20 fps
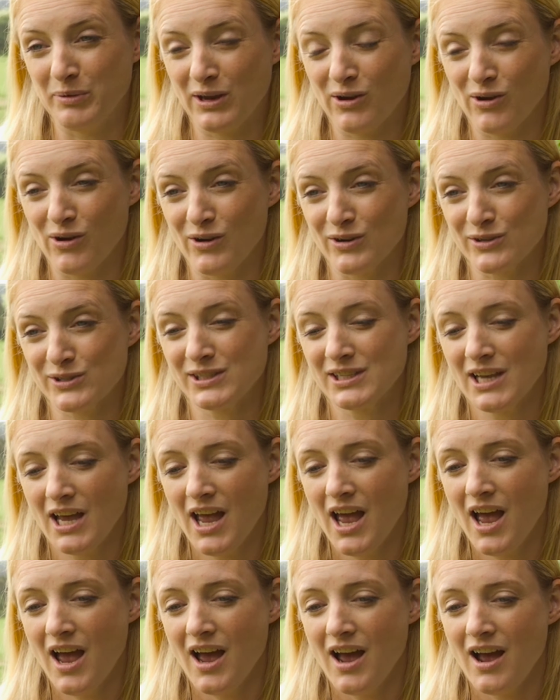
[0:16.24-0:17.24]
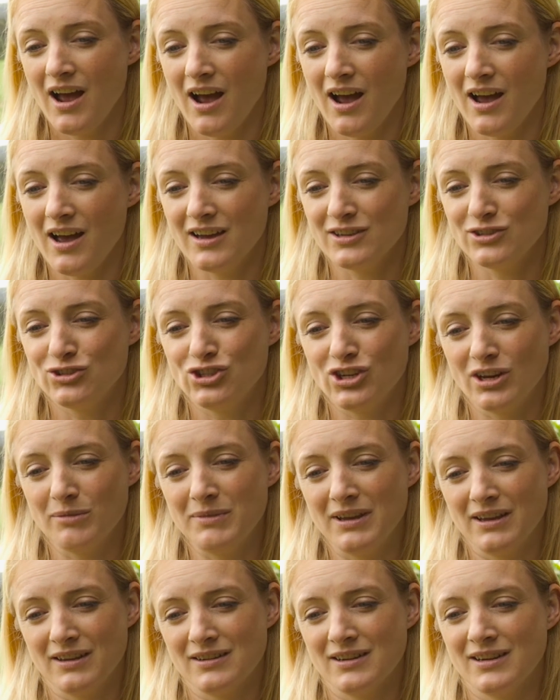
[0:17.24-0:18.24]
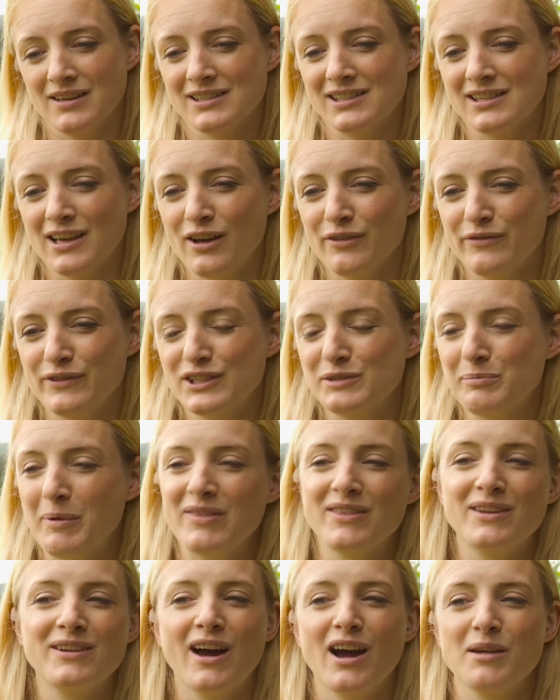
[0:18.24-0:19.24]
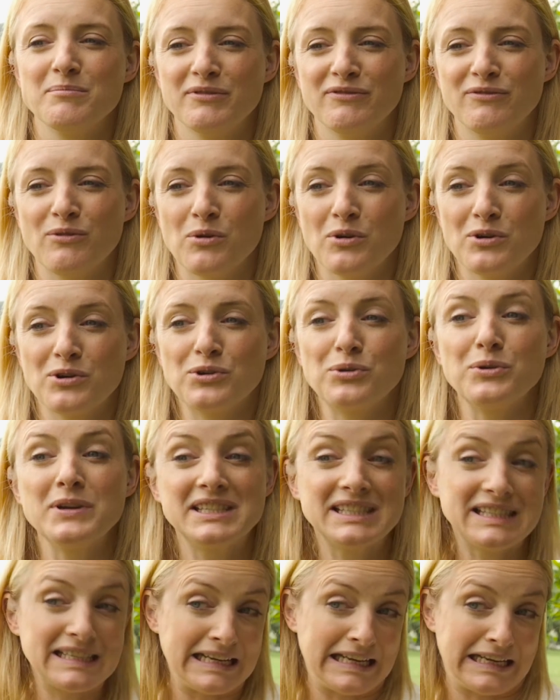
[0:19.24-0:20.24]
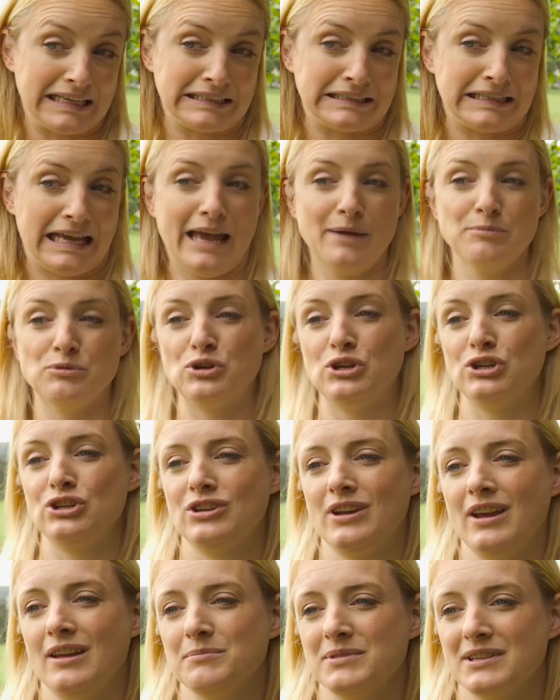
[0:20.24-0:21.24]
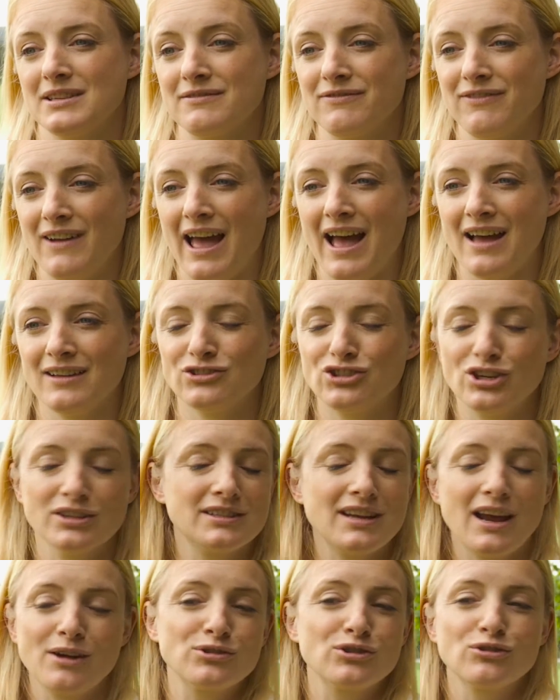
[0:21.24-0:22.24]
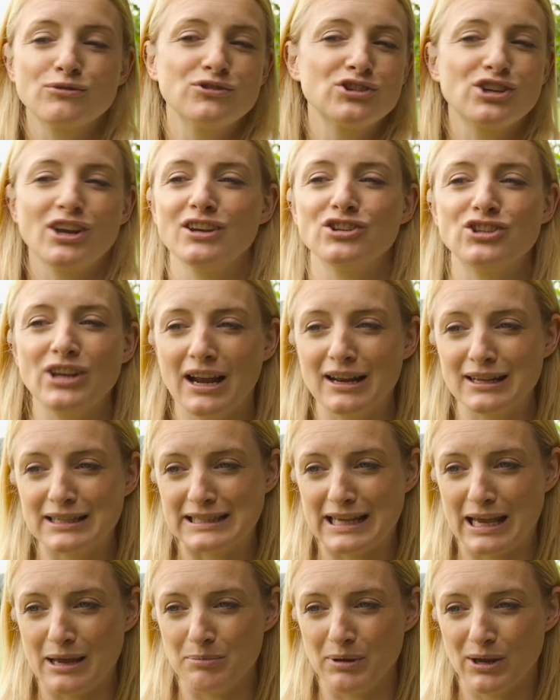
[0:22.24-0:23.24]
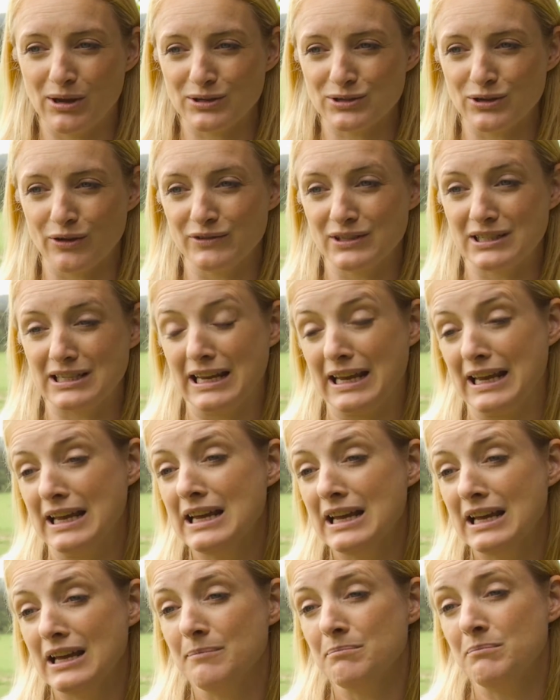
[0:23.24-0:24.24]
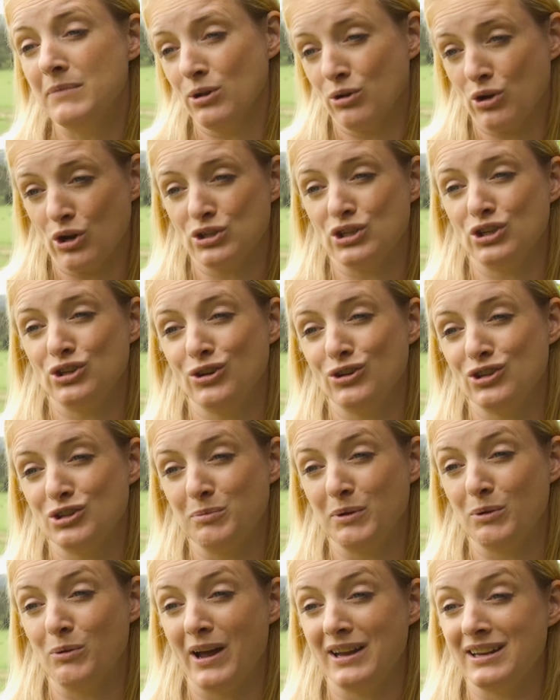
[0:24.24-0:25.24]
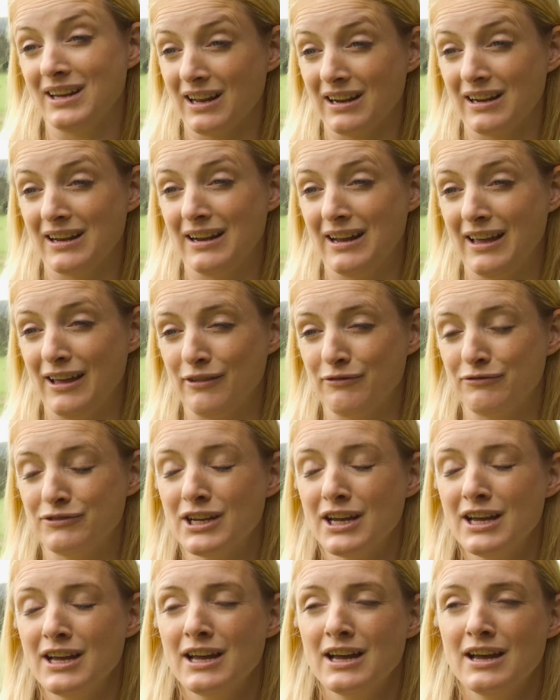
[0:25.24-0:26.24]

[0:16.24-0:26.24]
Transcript: because Jimmy and herself had spent the night before christening Emma and James's flat, just out of sheer jealousy, because obviously Mill Cottage used to be where Nicola lived.